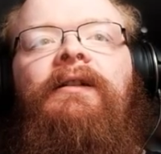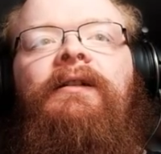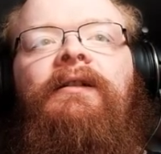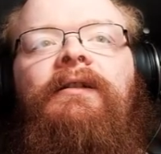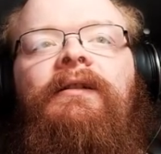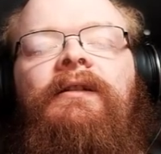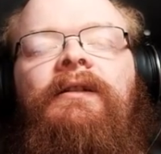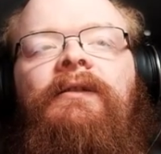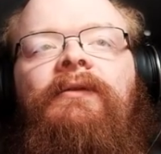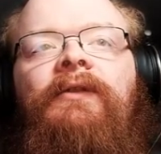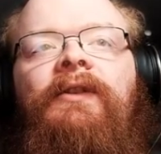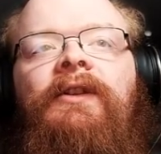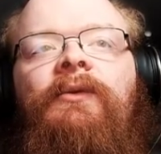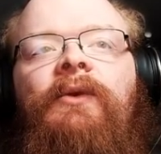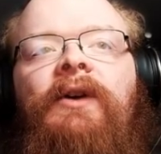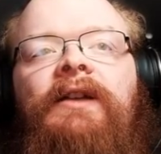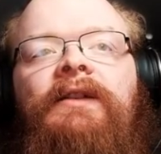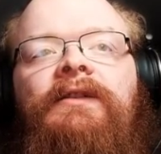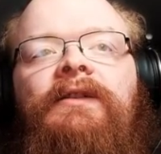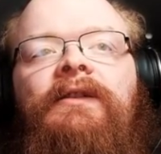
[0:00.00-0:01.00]
If he
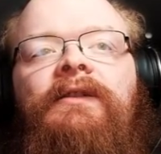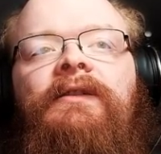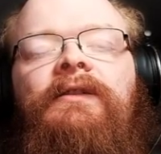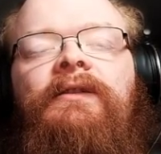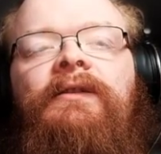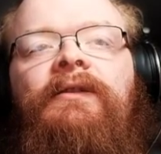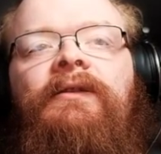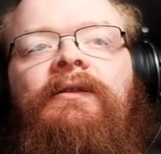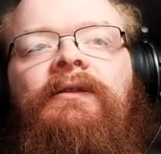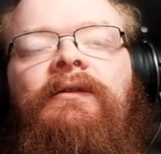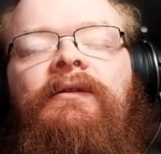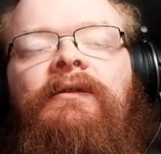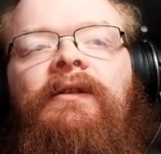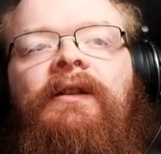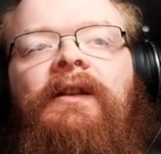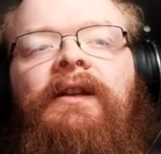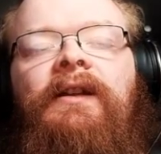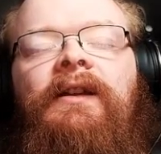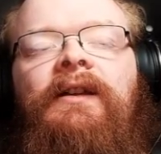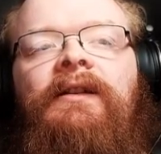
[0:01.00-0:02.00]
wedges, then
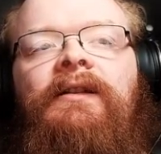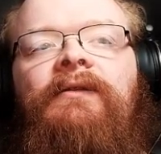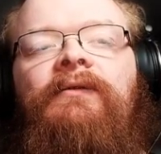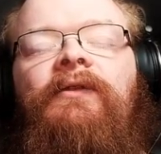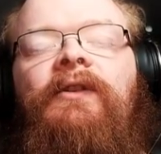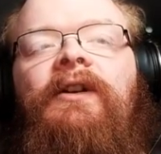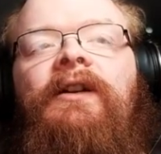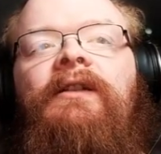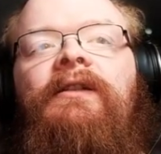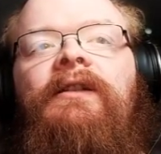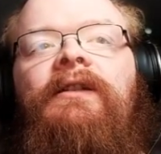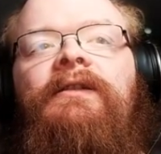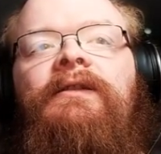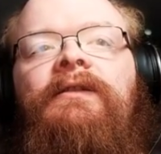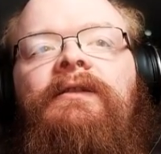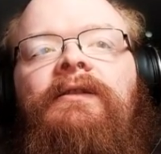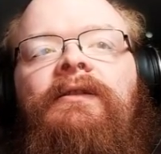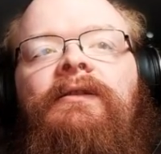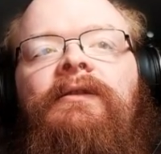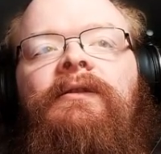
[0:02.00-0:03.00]
I can at the very least